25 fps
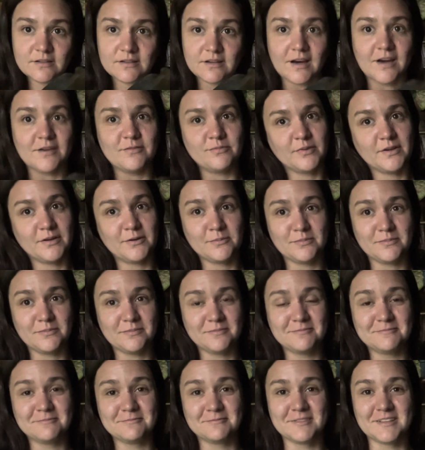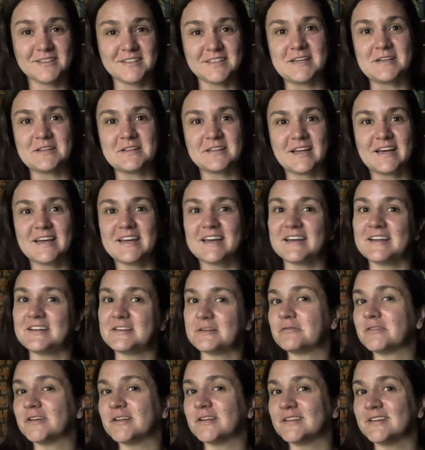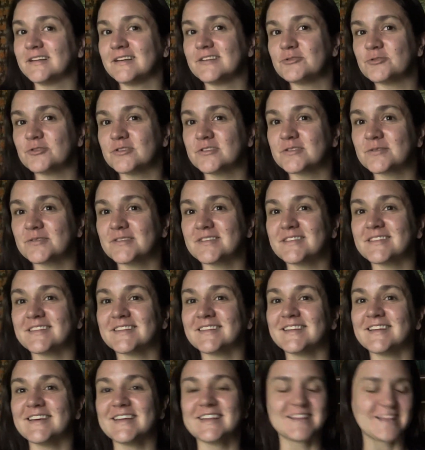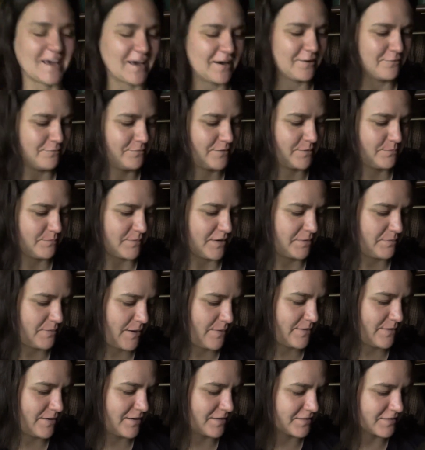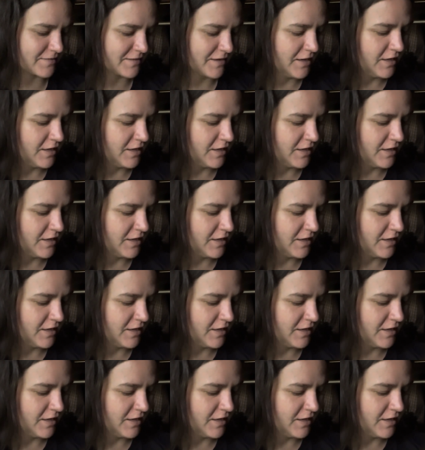I've been really like into philodendrons recently. They have been my babies.